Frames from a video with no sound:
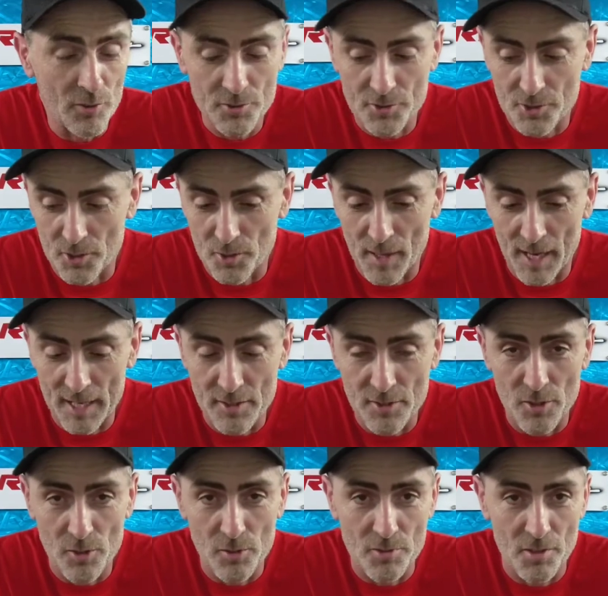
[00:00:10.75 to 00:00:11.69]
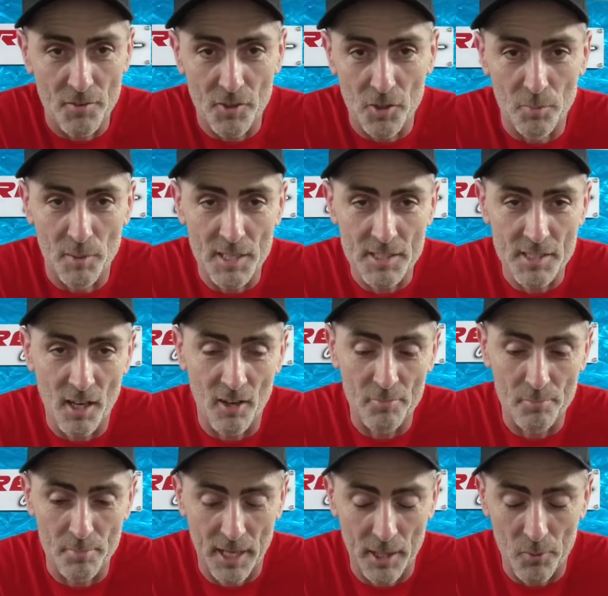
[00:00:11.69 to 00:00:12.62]
on to a new devilbiss.
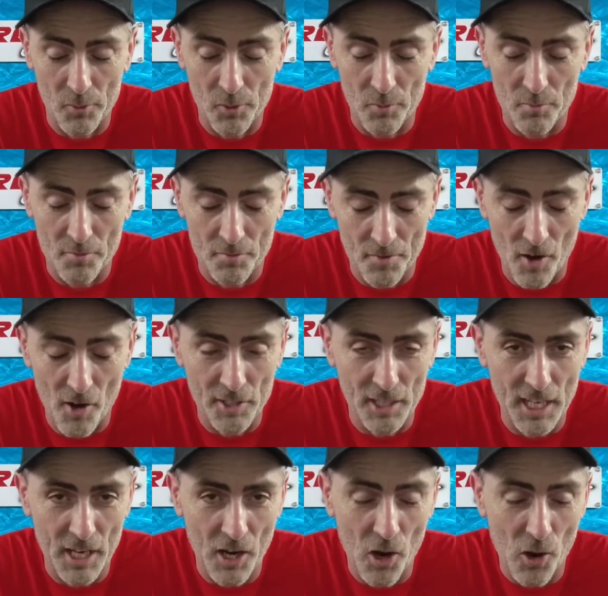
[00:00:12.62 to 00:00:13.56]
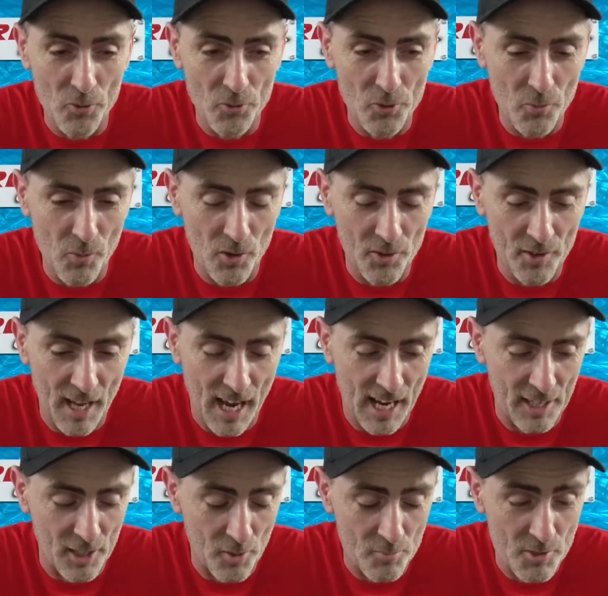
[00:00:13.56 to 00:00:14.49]
I've picked one up, finally got hold of
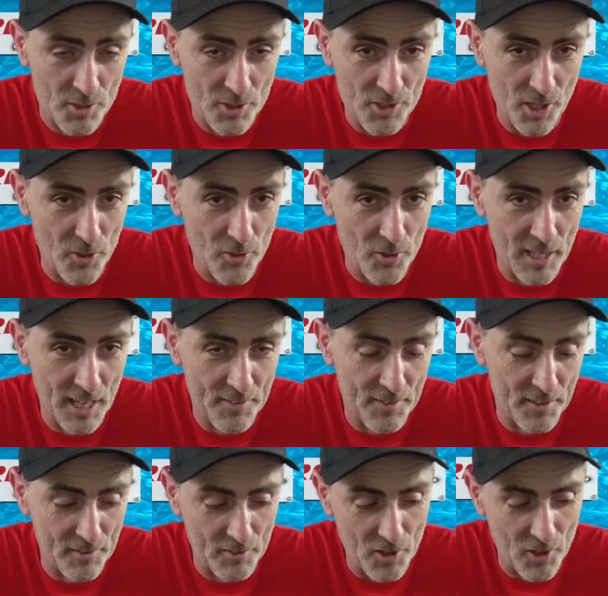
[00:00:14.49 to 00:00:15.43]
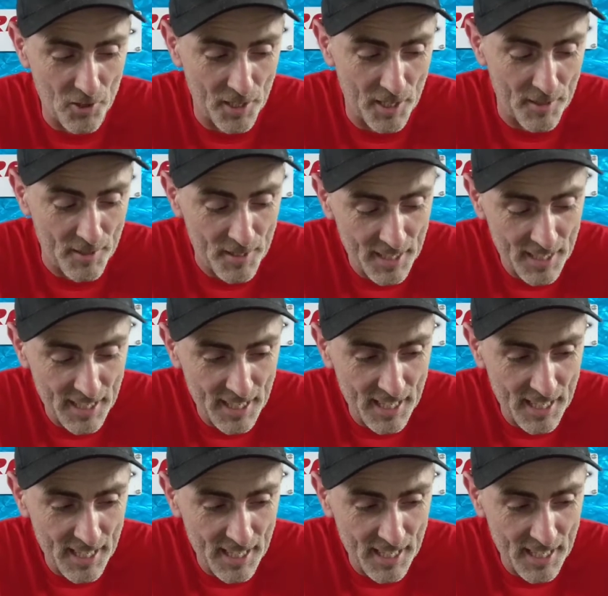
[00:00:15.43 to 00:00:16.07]
one, and I'm so glad that I've got it.